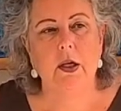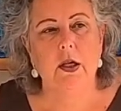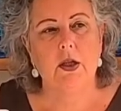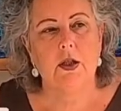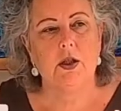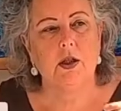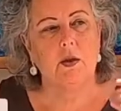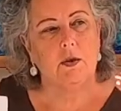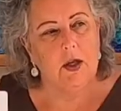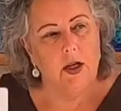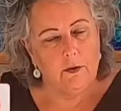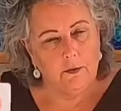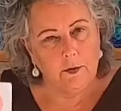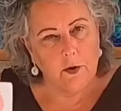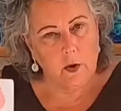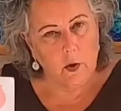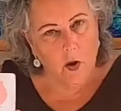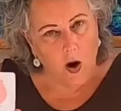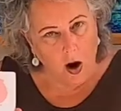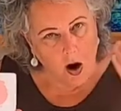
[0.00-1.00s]
So if
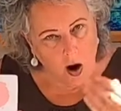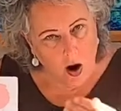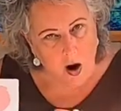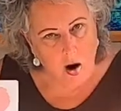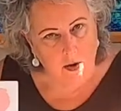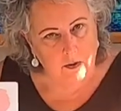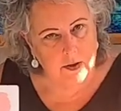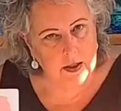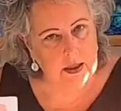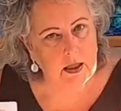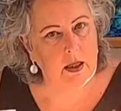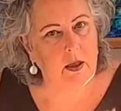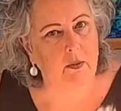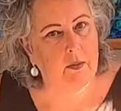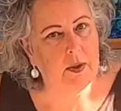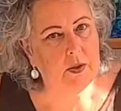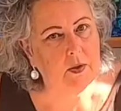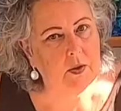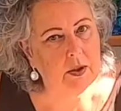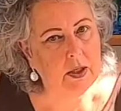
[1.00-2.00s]
you are a little
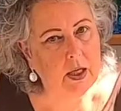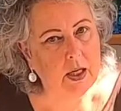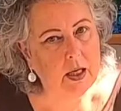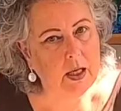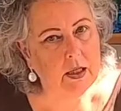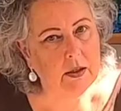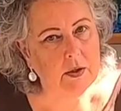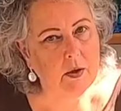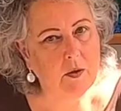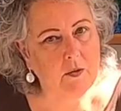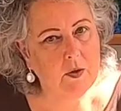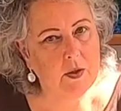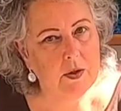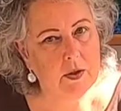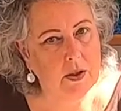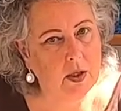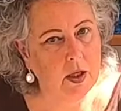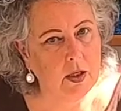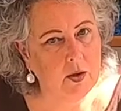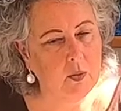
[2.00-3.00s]
bit scared of
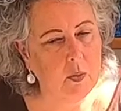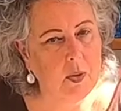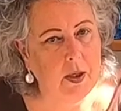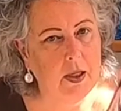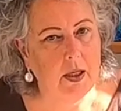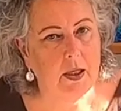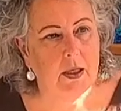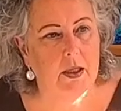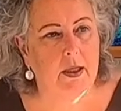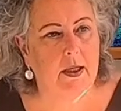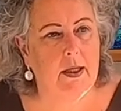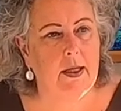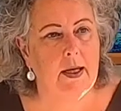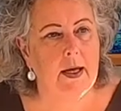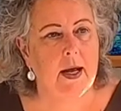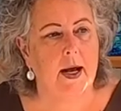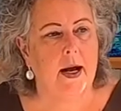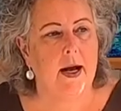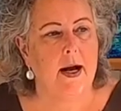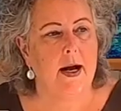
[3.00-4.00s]
this light pink,
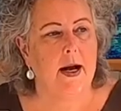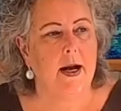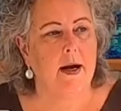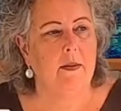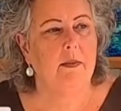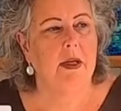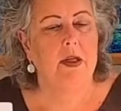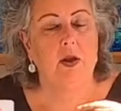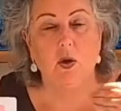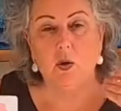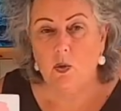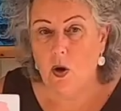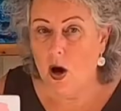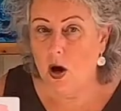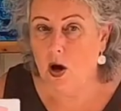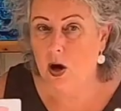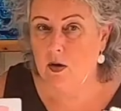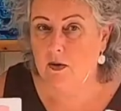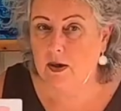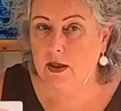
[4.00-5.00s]
and you
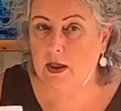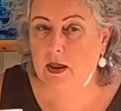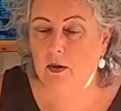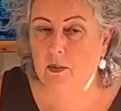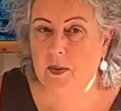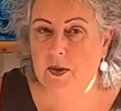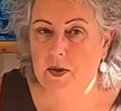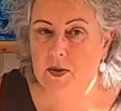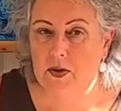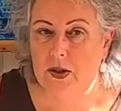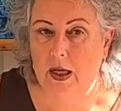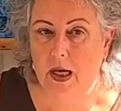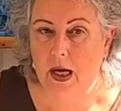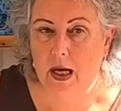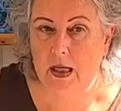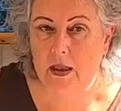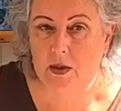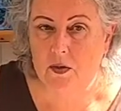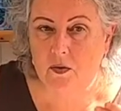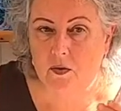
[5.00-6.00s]
are a little bit
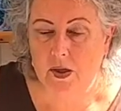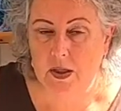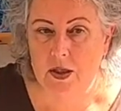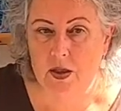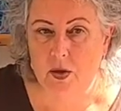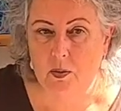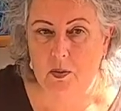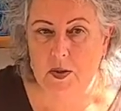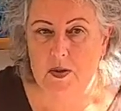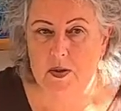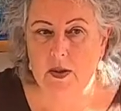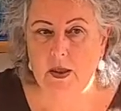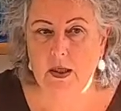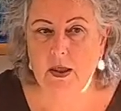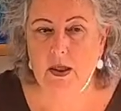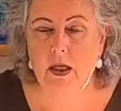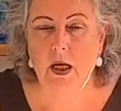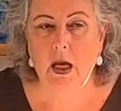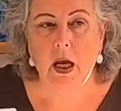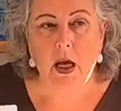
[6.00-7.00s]
scared of
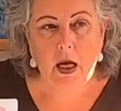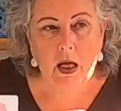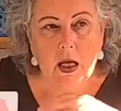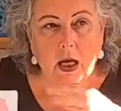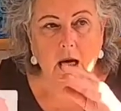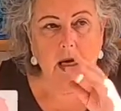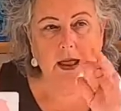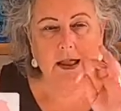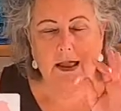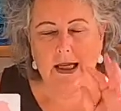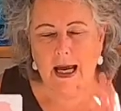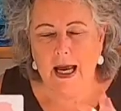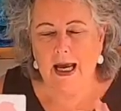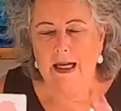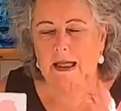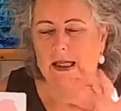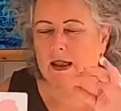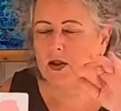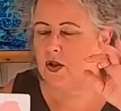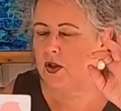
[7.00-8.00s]
intimacy,
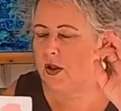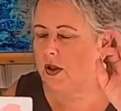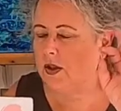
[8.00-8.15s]
again, it's